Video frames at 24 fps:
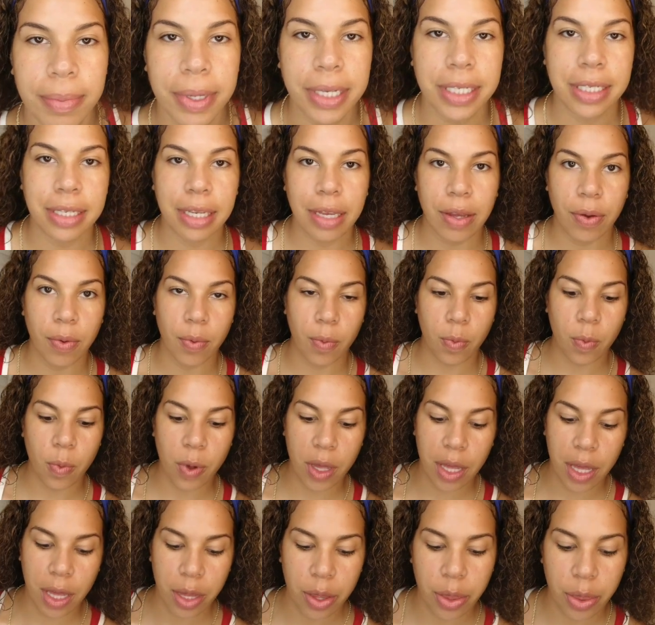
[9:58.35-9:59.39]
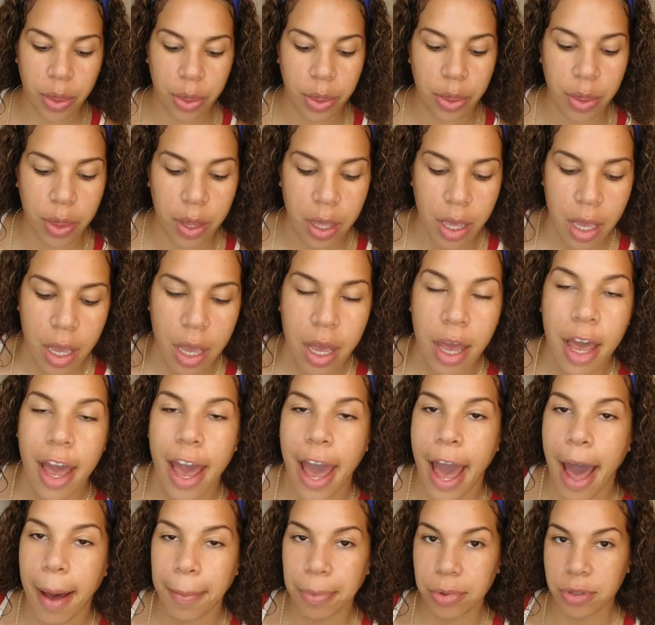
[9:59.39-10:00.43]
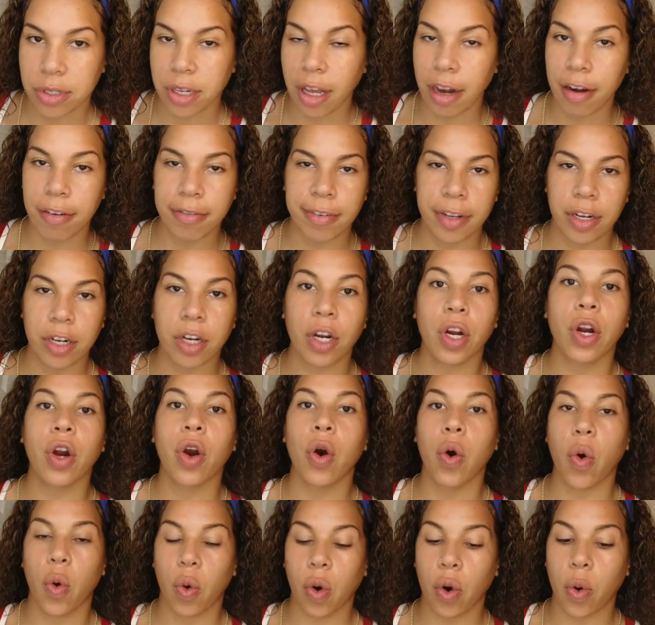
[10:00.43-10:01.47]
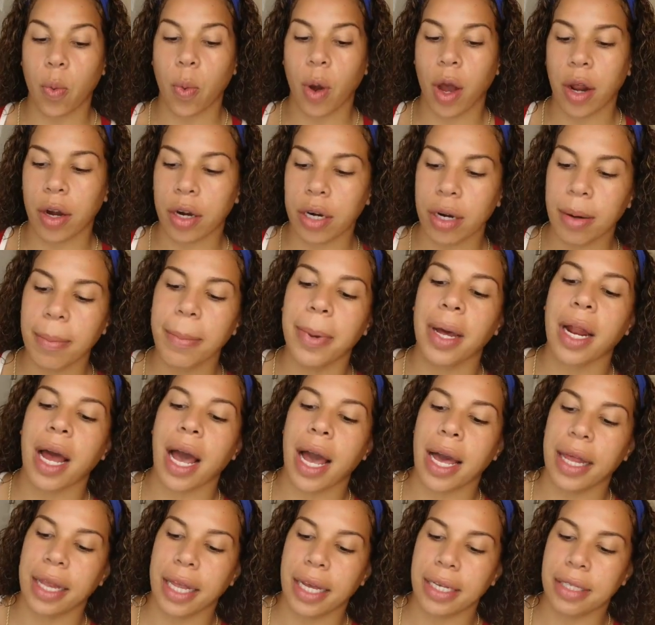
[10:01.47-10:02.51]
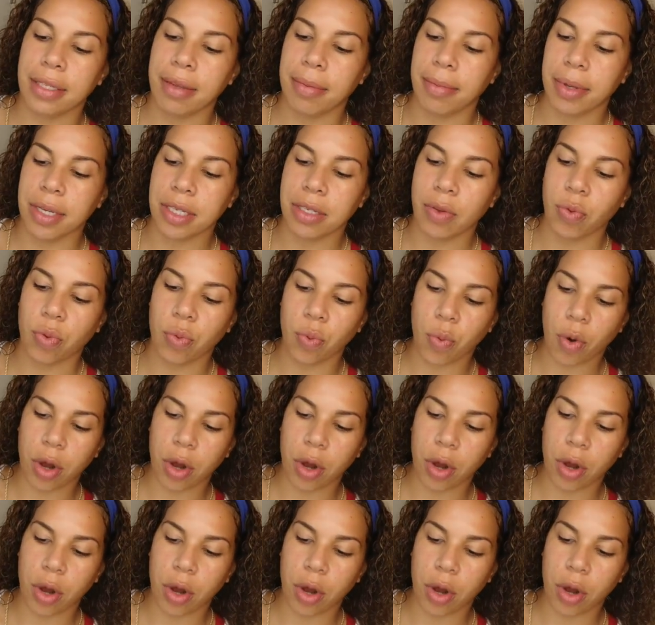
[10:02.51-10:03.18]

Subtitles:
mix it with apple cider vinegar or water, but I like to mix it with